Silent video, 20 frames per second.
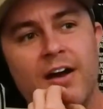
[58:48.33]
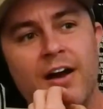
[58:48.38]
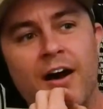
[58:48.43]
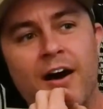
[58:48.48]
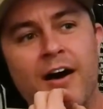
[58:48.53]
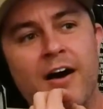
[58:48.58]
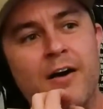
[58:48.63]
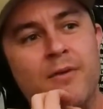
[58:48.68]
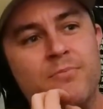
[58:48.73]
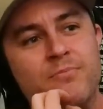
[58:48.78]

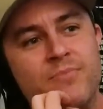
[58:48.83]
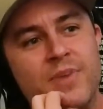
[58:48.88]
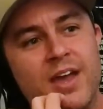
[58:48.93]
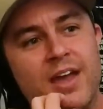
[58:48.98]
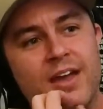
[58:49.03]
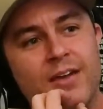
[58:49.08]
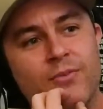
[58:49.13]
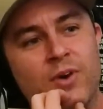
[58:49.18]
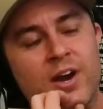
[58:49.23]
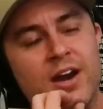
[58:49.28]

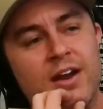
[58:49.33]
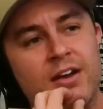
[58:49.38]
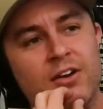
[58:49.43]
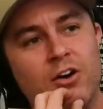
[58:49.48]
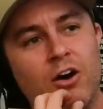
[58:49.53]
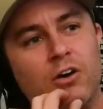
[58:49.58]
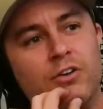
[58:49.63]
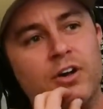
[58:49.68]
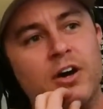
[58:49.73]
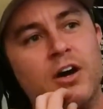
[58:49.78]

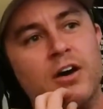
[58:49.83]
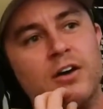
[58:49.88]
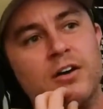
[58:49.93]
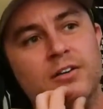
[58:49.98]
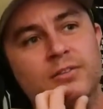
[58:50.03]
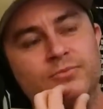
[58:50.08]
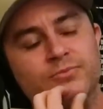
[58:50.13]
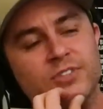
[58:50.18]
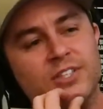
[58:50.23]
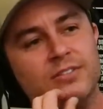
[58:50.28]
called,
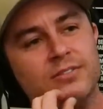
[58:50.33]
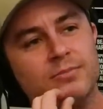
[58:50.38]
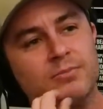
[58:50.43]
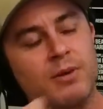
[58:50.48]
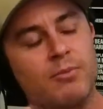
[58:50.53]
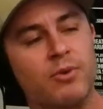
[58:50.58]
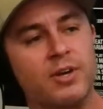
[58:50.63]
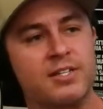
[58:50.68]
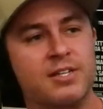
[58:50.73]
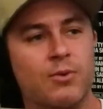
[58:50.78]

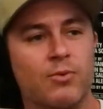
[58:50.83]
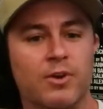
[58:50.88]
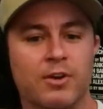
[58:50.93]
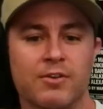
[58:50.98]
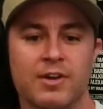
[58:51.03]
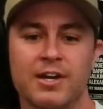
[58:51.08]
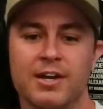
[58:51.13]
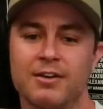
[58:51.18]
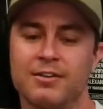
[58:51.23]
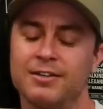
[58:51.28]
my brain's not
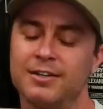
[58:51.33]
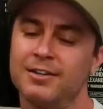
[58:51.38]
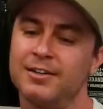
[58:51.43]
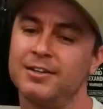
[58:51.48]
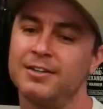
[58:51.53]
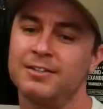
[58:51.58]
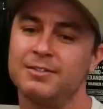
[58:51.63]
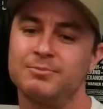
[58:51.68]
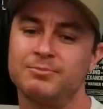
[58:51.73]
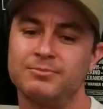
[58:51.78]
working right
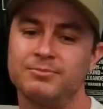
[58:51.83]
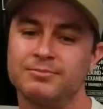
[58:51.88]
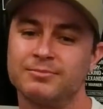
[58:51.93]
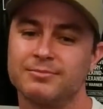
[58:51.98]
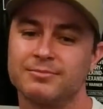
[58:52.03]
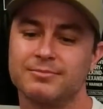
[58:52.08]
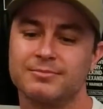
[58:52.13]
now.